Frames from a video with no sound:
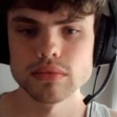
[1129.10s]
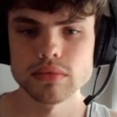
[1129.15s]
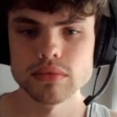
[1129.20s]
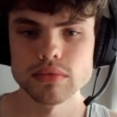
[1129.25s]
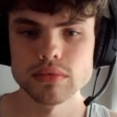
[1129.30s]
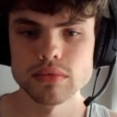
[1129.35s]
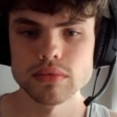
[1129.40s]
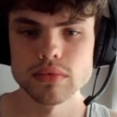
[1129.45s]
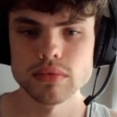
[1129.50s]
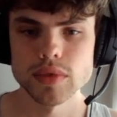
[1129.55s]

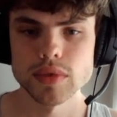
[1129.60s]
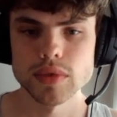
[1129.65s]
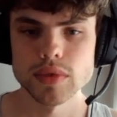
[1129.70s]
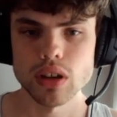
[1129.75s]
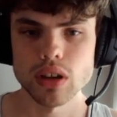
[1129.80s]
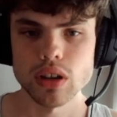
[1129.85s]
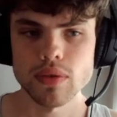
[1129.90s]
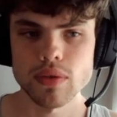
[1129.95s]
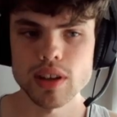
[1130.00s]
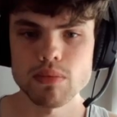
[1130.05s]

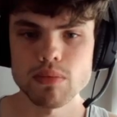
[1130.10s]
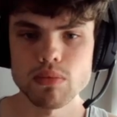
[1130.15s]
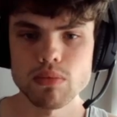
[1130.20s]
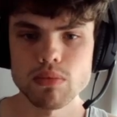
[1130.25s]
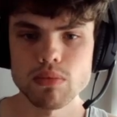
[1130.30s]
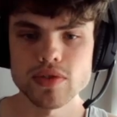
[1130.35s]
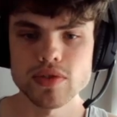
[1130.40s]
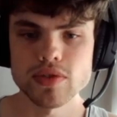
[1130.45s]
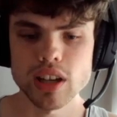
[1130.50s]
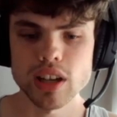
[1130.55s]
If he
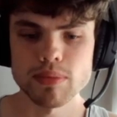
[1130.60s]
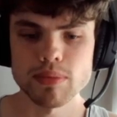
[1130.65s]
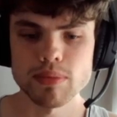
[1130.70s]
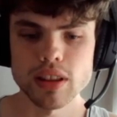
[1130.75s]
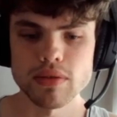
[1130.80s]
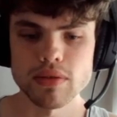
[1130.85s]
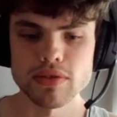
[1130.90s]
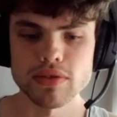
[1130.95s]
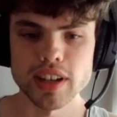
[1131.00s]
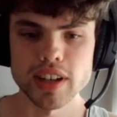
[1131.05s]
moves up to
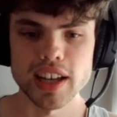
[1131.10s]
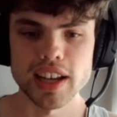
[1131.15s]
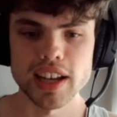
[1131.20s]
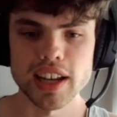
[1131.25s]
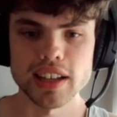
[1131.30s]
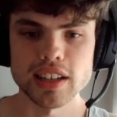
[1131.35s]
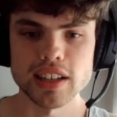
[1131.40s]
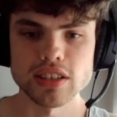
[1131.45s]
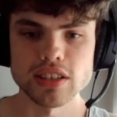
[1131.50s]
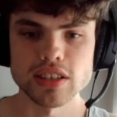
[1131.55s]
the front line, I
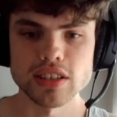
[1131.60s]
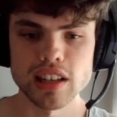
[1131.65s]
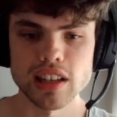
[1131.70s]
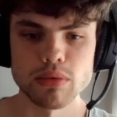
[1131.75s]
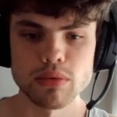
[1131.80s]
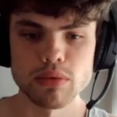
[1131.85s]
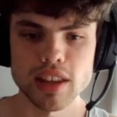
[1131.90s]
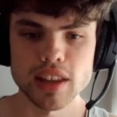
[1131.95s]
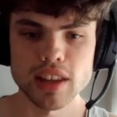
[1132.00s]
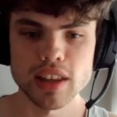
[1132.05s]
can just kill
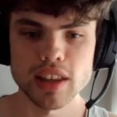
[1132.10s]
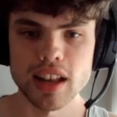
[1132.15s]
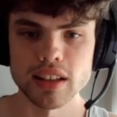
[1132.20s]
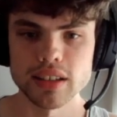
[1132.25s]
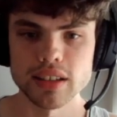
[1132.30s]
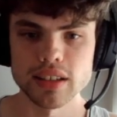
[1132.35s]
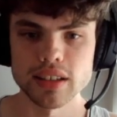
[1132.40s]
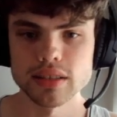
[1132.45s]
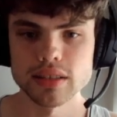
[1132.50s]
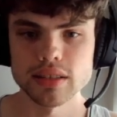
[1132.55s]
it with Kali.